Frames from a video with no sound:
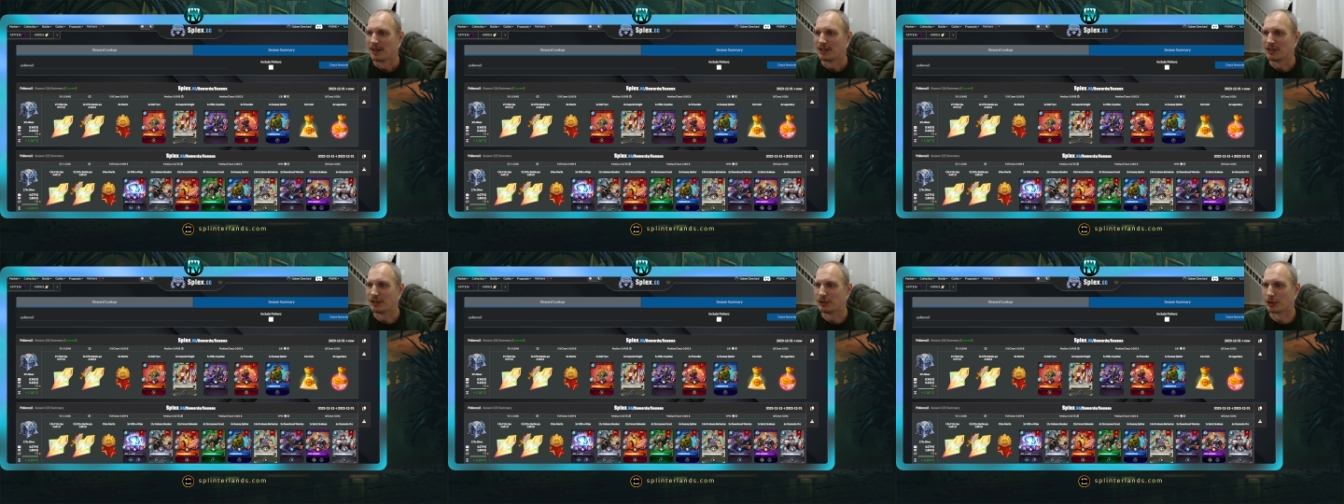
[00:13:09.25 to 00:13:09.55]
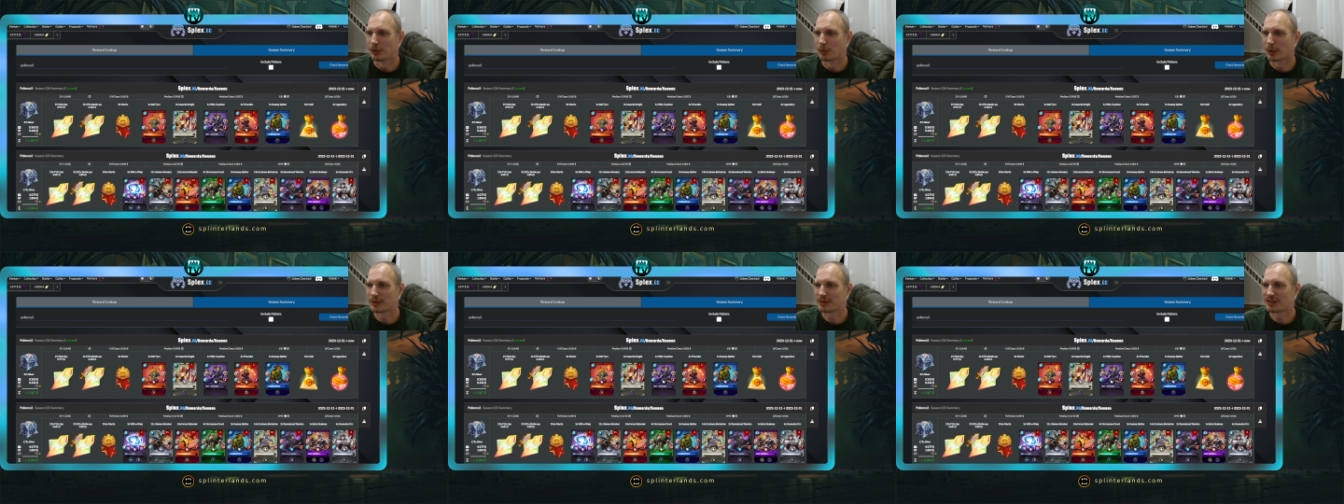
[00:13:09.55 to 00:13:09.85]

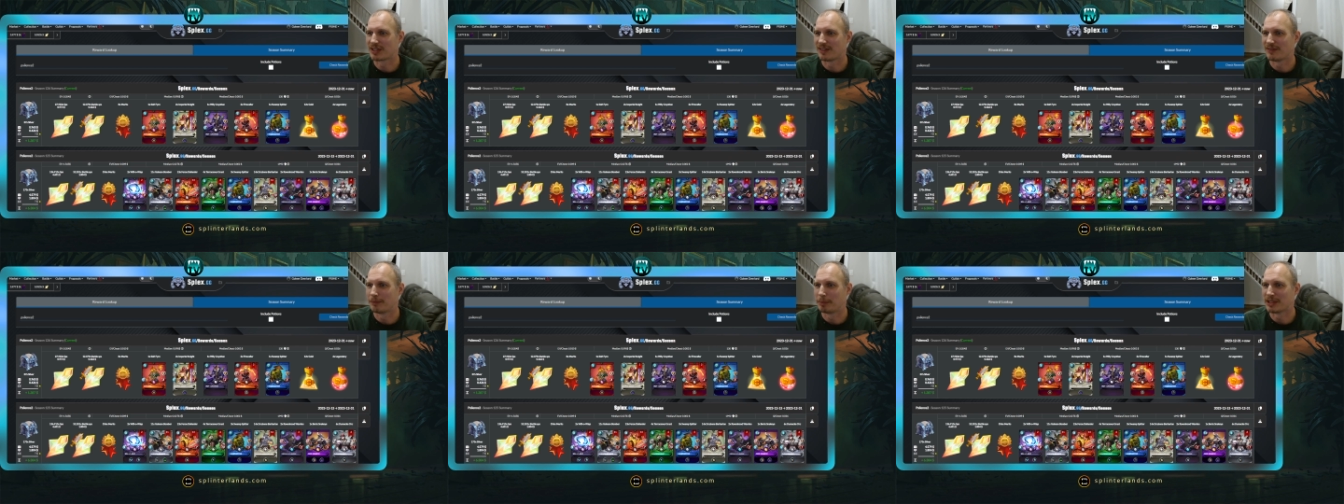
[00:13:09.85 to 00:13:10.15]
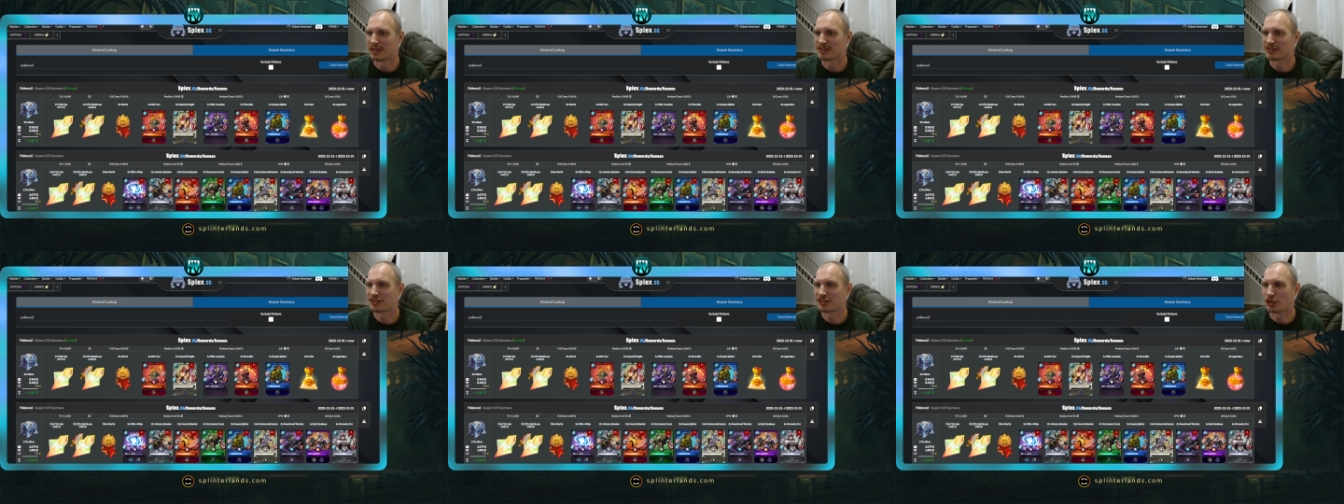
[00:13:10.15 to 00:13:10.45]
Your words have
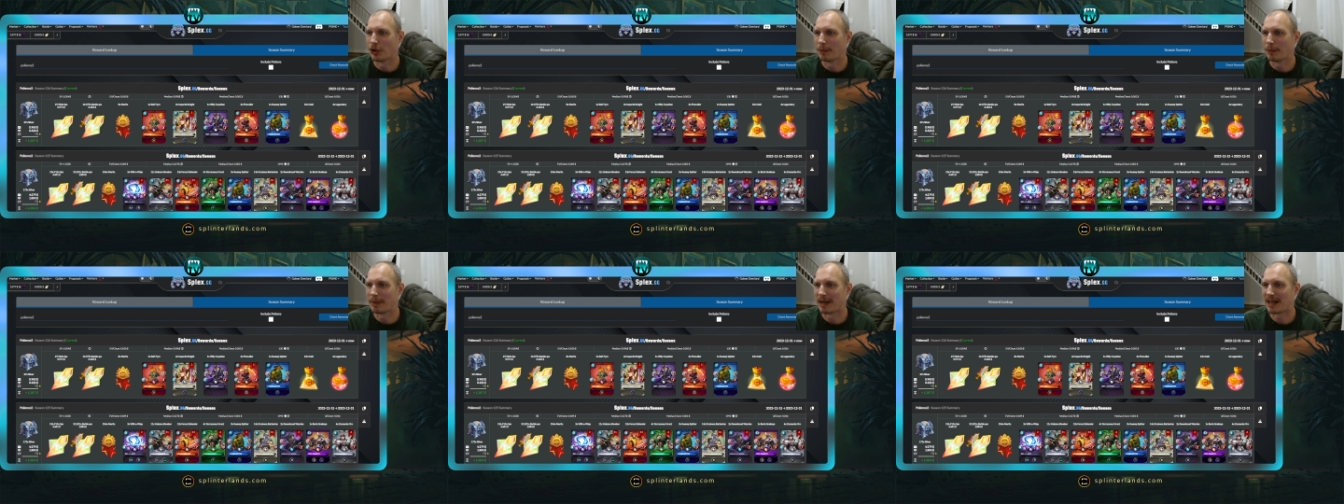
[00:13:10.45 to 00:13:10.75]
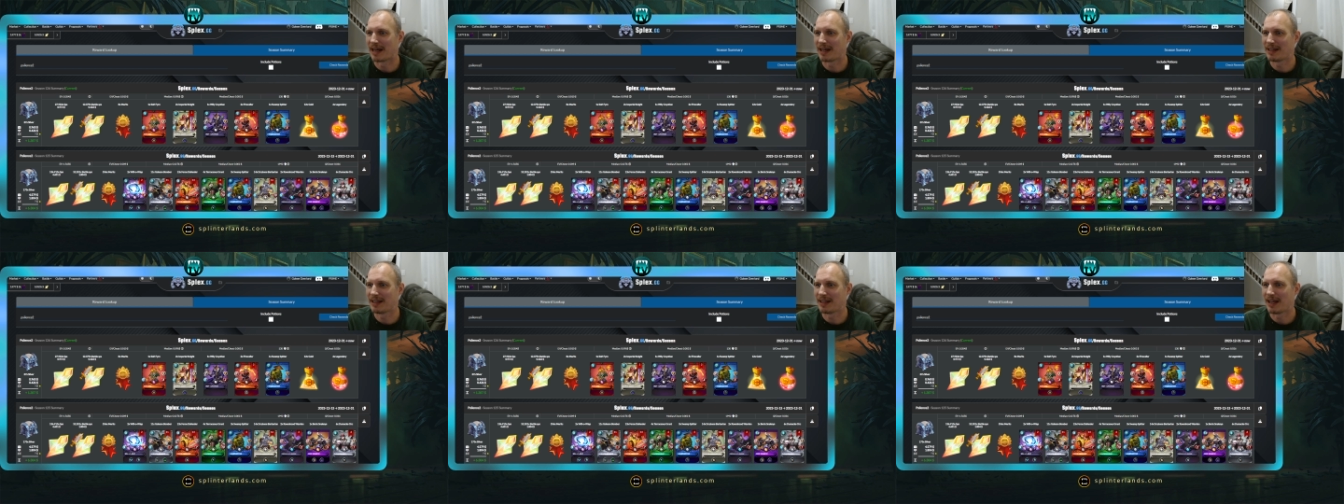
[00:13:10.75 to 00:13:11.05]
been so
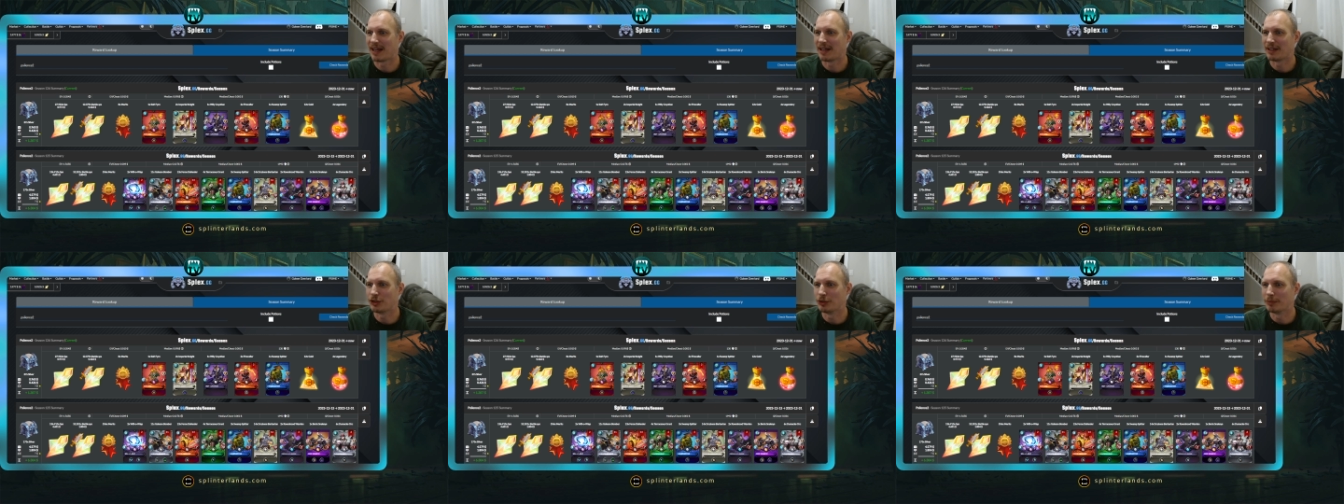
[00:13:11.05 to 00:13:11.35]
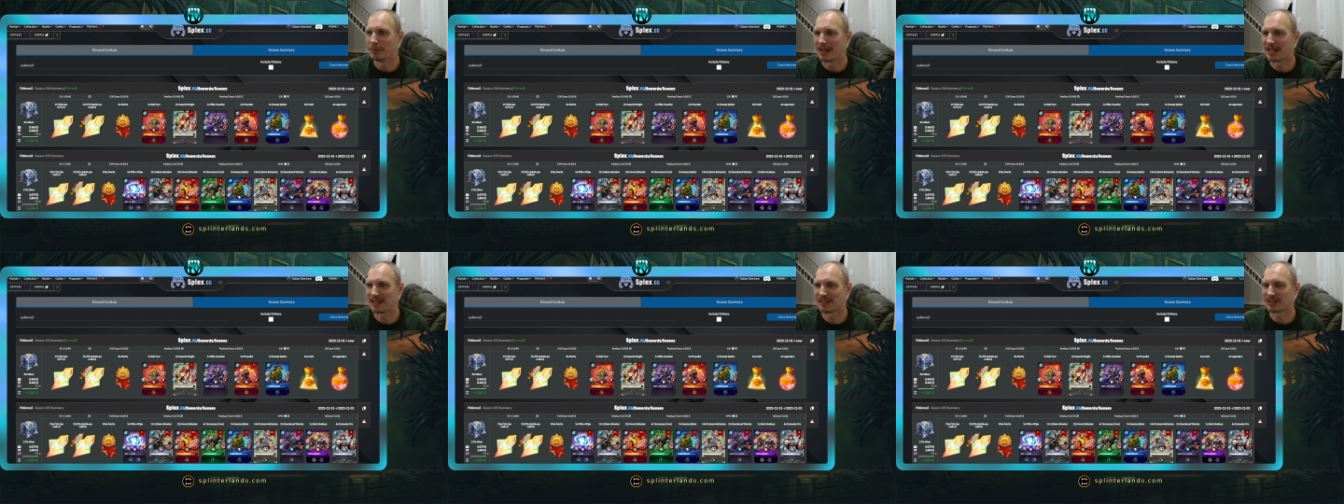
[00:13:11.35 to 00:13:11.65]
bad, and you
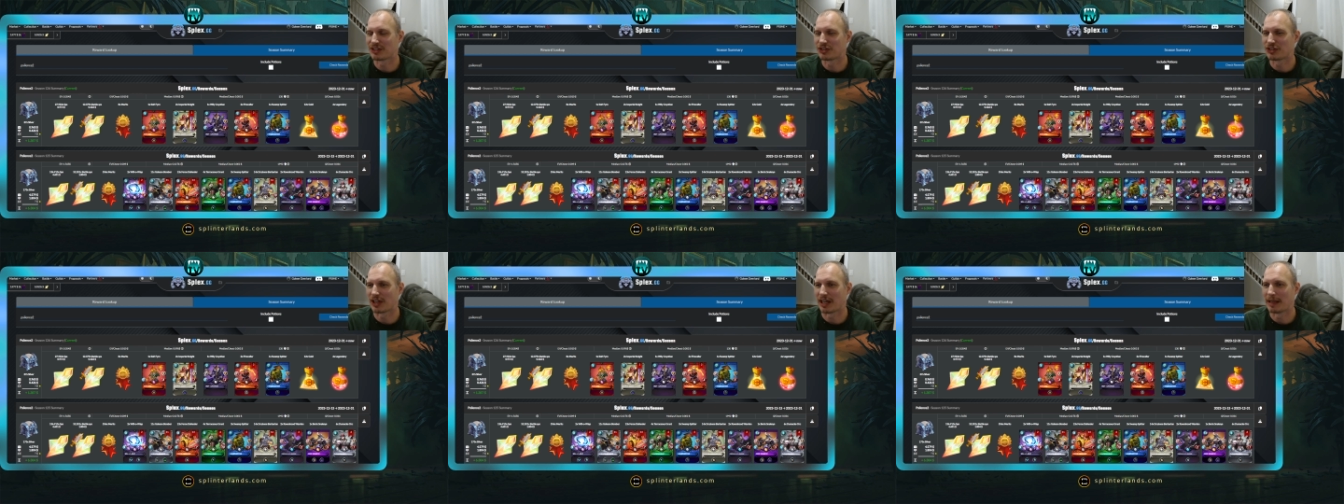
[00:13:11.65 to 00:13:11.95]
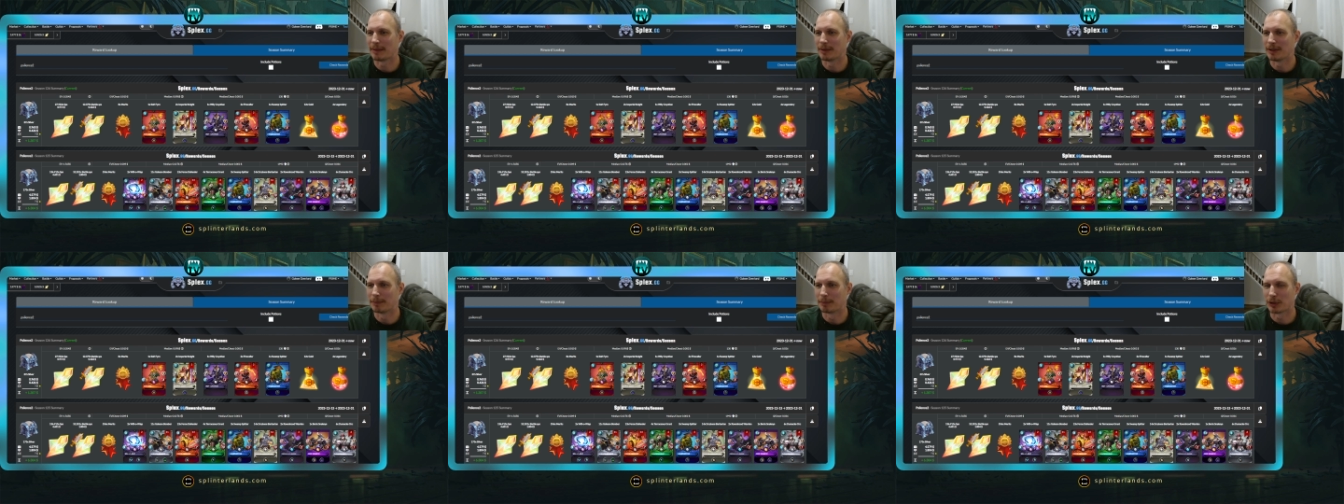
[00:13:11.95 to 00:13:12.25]
made it to Diamond.